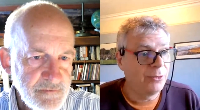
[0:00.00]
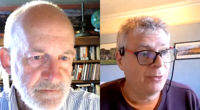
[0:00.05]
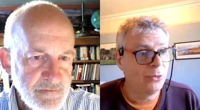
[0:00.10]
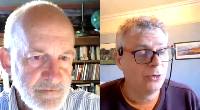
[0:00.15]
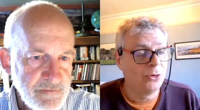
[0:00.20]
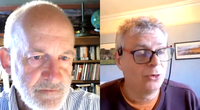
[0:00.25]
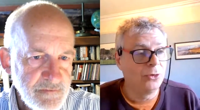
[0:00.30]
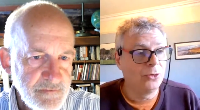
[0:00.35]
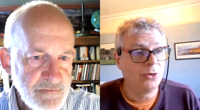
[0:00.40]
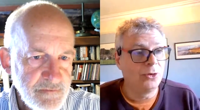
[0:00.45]
Speaker 1: there
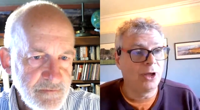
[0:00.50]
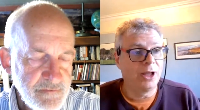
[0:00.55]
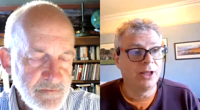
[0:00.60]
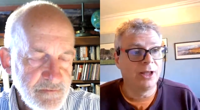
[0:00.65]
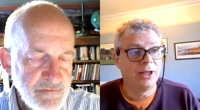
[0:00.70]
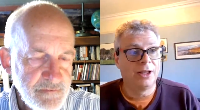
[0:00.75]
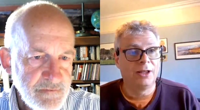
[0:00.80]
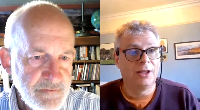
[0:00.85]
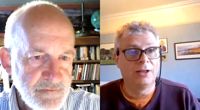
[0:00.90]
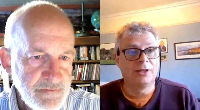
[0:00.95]
will
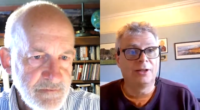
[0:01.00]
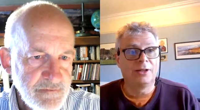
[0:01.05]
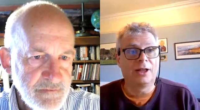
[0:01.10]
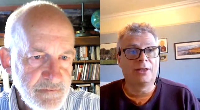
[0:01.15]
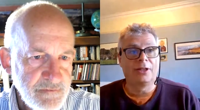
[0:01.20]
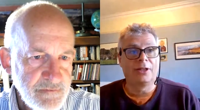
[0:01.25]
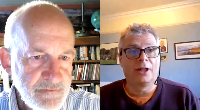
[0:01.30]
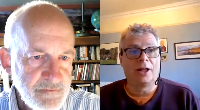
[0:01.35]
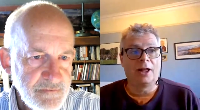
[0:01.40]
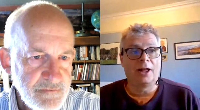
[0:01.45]
uh,
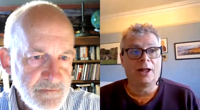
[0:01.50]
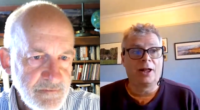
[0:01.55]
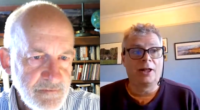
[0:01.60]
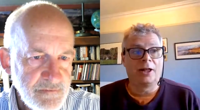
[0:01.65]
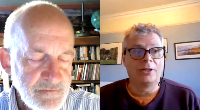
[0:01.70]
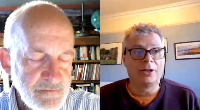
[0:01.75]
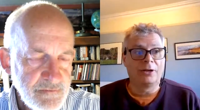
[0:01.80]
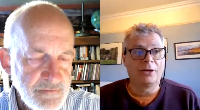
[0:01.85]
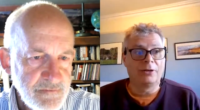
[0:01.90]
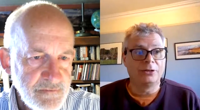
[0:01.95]
uh,
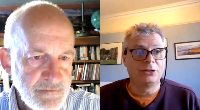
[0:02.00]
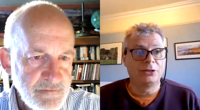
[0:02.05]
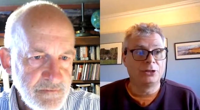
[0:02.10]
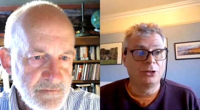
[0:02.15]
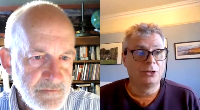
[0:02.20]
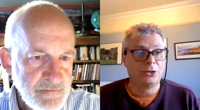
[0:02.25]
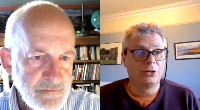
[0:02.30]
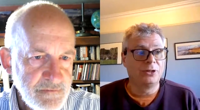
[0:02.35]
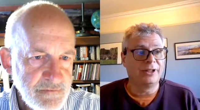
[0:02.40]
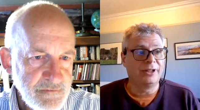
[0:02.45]
there will
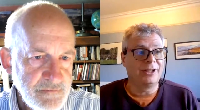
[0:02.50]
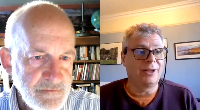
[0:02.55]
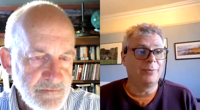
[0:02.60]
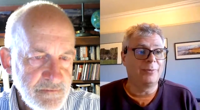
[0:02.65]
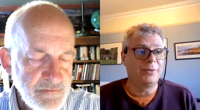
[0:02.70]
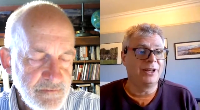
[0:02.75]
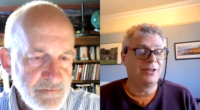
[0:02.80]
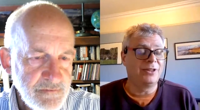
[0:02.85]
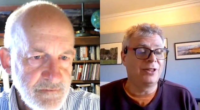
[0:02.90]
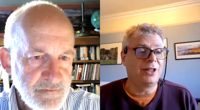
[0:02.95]
surely,
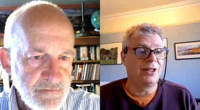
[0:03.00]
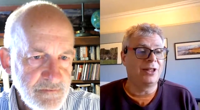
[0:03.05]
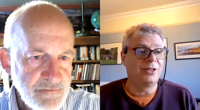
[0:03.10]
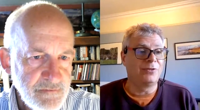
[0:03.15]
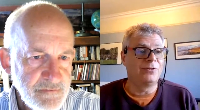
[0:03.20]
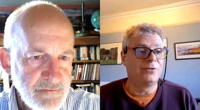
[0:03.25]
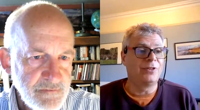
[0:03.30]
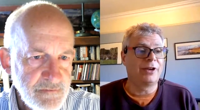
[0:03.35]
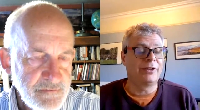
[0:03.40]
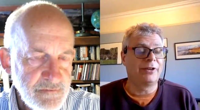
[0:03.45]
I mean, it's
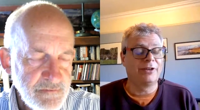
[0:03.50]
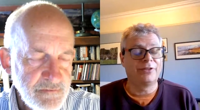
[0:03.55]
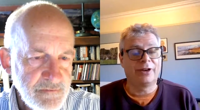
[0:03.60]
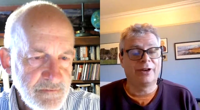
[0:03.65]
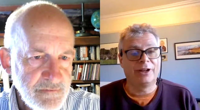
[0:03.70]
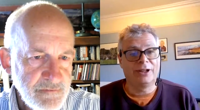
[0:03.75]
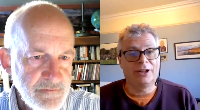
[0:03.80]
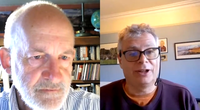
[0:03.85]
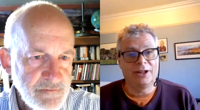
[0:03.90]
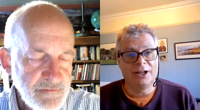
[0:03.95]
it's very
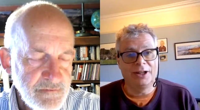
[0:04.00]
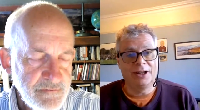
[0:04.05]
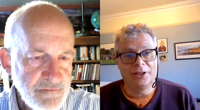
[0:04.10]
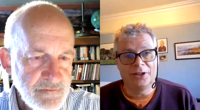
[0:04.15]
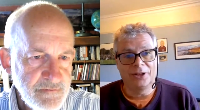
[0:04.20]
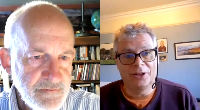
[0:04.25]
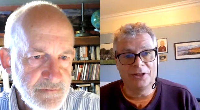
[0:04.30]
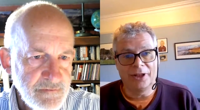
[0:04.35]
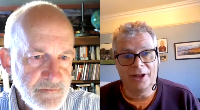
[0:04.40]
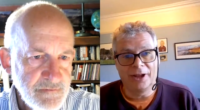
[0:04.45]
very likely
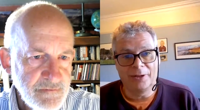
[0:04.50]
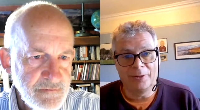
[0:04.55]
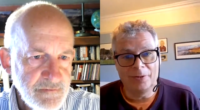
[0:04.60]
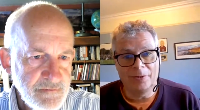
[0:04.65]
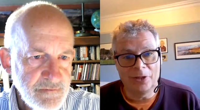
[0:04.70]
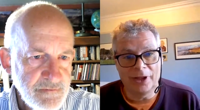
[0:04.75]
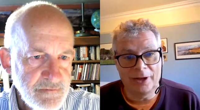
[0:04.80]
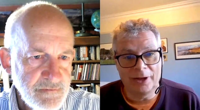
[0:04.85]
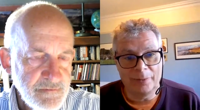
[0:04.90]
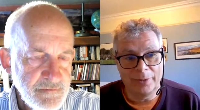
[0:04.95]
that
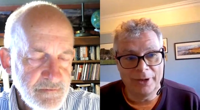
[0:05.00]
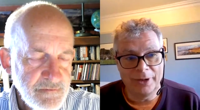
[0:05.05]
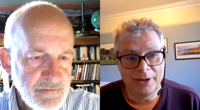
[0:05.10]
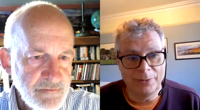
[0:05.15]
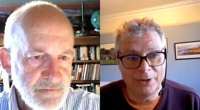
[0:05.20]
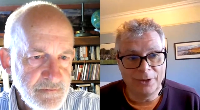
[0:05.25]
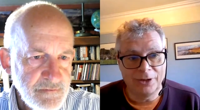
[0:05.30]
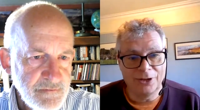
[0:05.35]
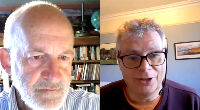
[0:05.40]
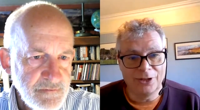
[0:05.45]
there there'll be
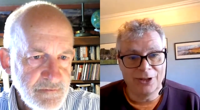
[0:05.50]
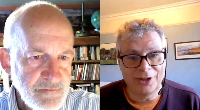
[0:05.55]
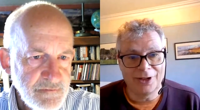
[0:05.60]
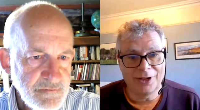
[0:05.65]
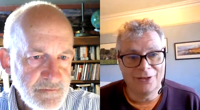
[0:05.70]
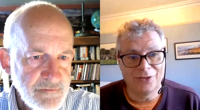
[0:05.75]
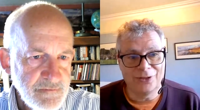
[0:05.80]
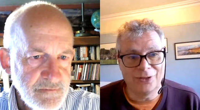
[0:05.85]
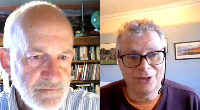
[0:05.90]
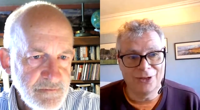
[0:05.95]
immunity
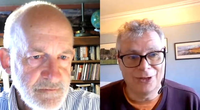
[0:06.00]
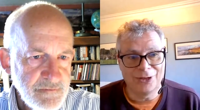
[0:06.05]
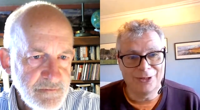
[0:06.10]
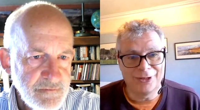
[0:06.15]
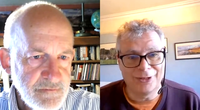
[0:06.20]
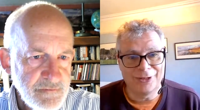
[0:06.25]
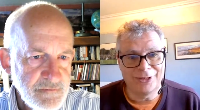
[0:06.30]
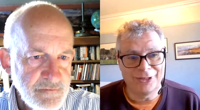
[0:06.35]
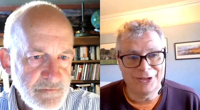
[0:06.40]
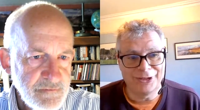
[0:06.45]
over the,
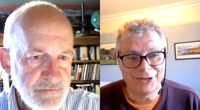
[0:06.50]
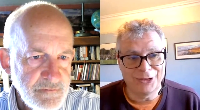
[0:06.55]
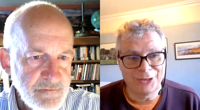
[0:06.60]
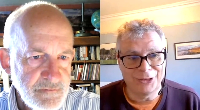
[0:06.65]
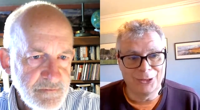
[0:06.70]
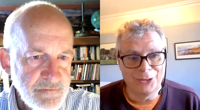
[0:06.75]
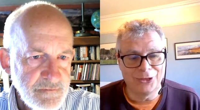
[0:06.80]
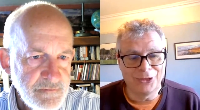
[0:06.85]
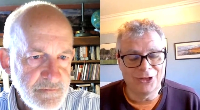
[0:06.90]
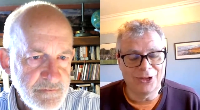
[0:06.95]
the, the
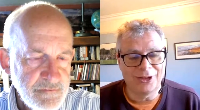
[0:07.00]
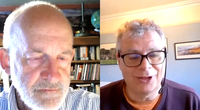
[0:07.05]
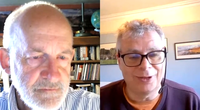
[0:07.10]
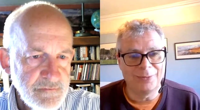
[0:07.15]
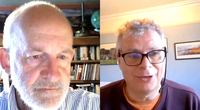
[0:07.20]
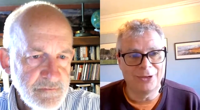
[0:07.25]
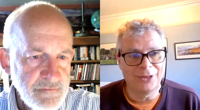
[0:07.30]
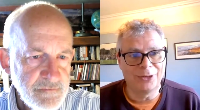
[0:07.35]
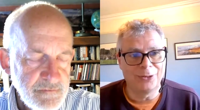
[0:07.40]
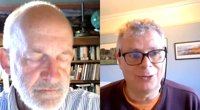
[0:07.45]
short
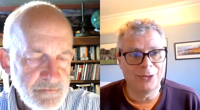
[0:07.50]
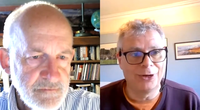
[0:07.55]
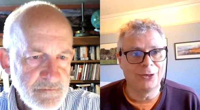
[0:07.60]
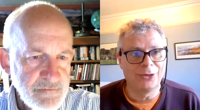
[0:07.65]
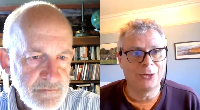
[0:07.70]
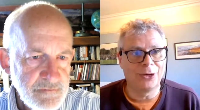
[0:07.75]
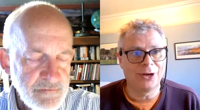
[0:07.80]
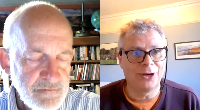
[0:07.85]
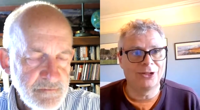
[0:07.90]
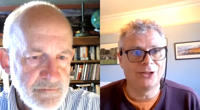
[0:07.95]
term, but the
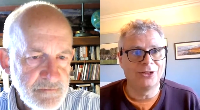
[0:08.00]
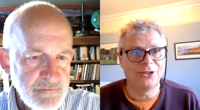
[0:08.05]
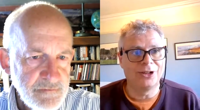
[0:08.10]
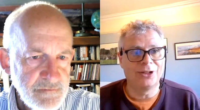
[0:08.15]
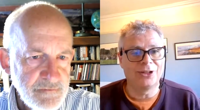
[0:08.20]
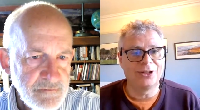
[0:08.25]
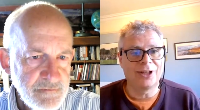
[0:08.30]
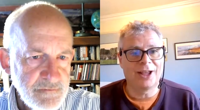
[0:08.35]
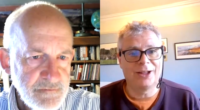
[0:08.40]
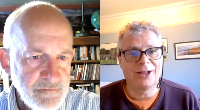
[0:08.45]
real question
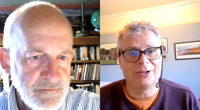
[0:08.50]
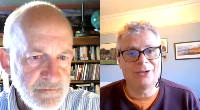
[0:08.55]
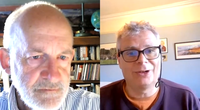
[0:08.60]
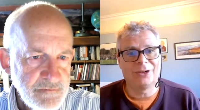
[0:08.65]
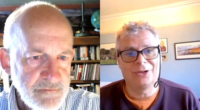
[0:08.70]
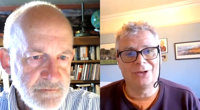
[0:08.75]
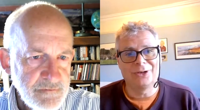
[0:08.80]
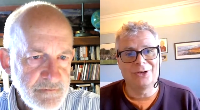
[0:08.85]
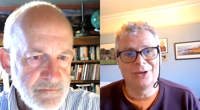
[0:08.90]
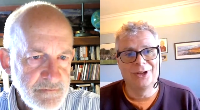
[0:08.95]
is how
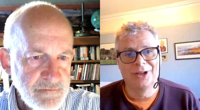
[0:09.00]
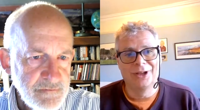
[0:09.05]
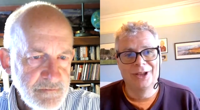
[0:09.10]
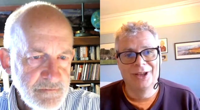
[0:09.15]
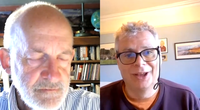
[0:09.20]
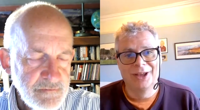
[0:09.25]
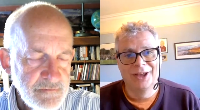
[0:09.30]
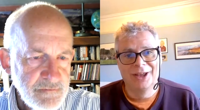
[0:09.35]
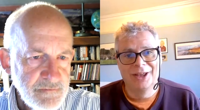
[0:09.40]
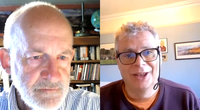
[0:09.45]
long
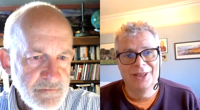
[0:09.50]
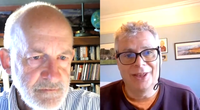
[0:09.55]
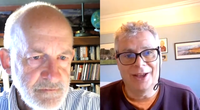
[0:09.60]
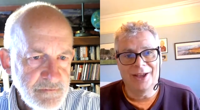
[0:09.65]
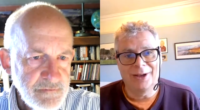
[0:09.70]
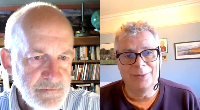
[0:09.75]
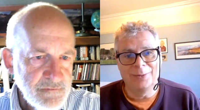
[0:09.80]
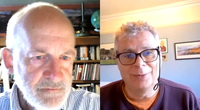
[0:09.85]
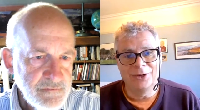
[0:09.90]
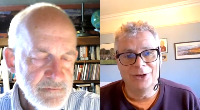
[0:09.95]

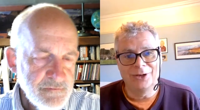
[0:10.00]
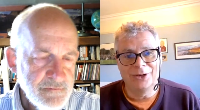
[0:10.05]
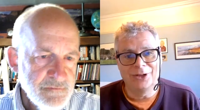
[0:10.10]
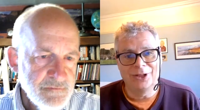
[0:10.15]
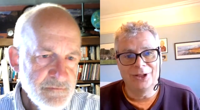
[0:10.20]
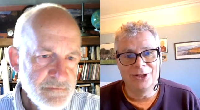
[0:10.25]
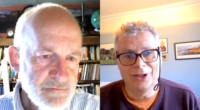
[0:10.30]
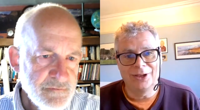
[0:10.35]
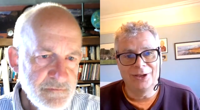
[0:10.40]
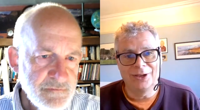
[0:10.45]
that
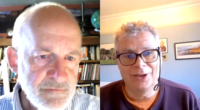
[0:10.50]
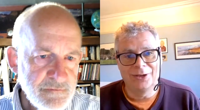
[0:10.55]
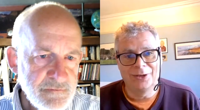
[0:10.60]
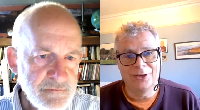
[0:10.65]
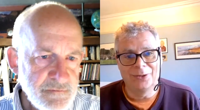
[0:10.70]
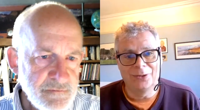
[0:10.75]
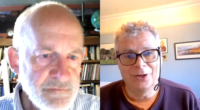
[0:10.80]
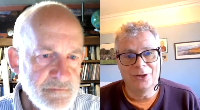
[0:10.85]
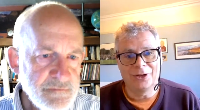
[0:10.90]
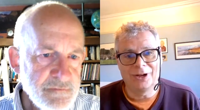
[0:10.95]
immunity
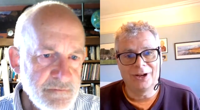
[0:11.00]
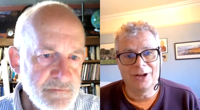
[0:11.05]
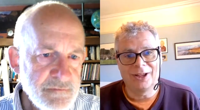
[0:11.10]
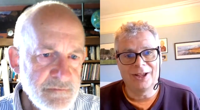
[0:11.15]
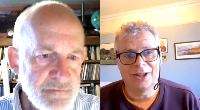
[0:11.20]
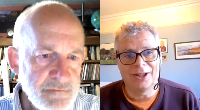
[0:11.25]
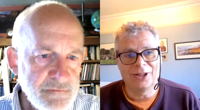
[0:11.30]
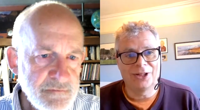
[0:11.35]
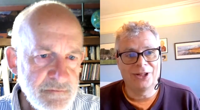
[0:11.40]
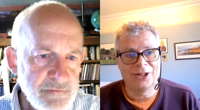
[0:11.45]
will
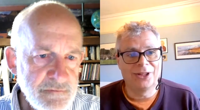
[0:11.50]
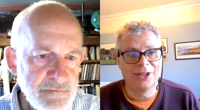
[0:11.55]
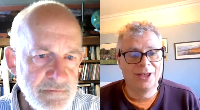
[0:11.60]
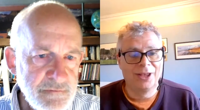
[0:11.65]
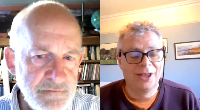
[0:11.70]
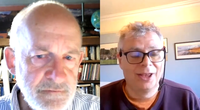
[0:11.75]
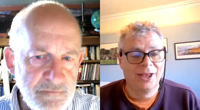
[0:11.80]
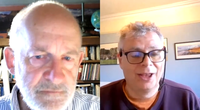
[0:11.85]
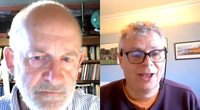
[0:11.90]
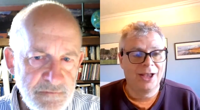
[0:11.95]
last.